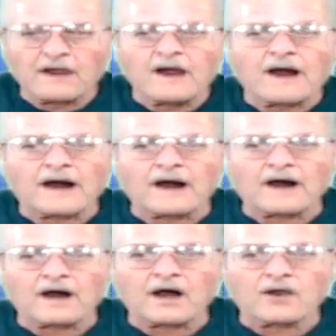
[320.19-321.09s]

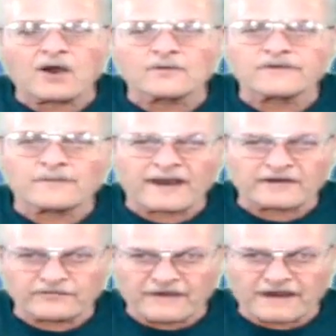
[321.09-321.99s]
along with the
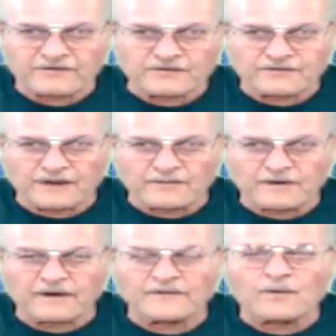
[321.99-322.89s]
manufacturer's number
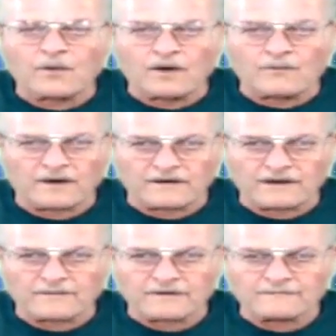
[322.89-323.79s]
and the Walmart
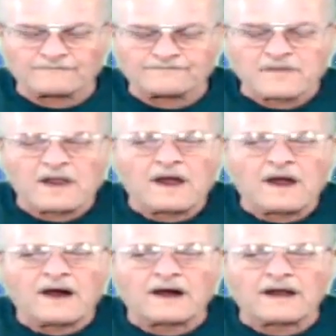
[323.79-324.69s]
number.
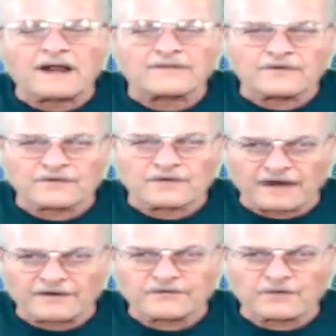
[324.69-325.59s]
And there's a
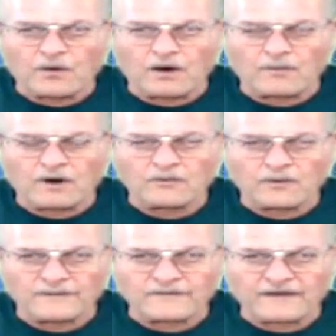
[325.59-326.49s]
link to the Walmart
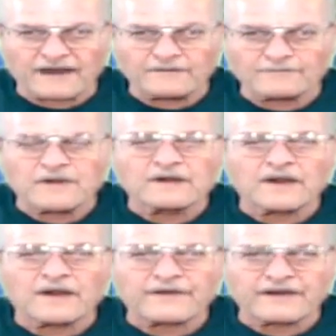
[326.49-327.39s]
website
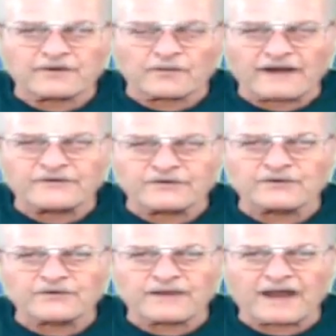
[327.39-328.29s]
that take you right to
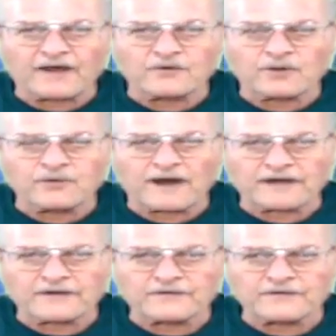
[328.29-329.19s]
the Outdoor
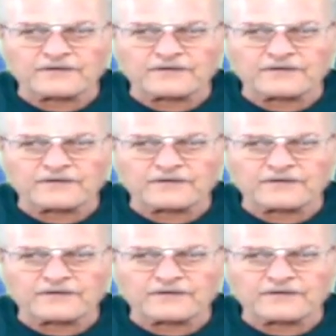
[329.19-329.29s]
Products